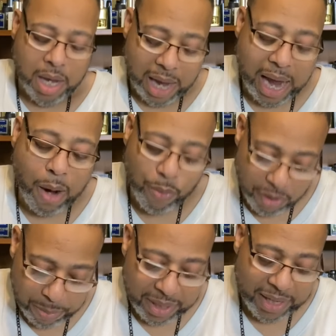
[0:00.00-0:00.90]
I
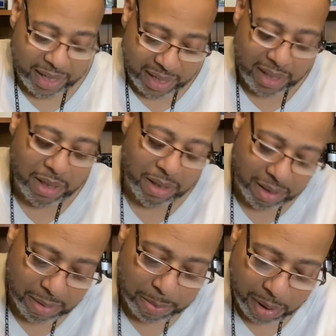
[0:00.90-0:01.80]
will be getting
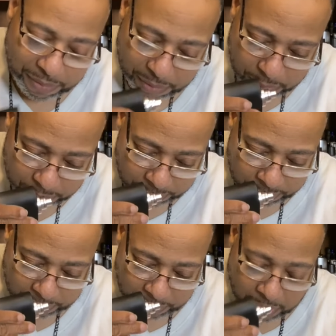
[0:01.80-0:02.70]
perfume.
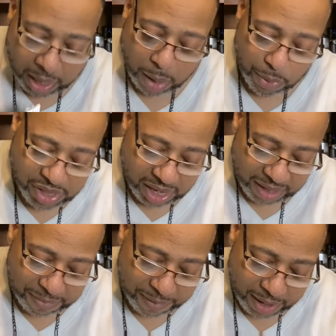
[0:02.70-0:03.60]
I wish I
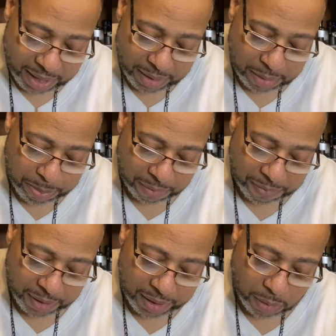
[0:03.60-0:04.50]
could find
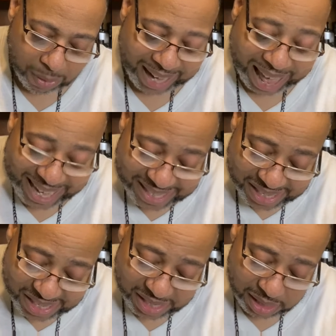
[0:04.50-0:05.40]
Profundo
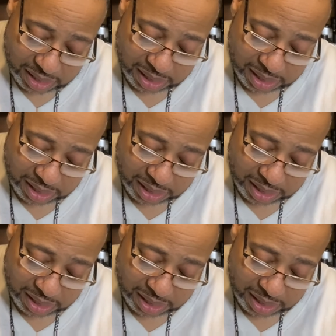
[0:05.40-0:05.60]
Lights.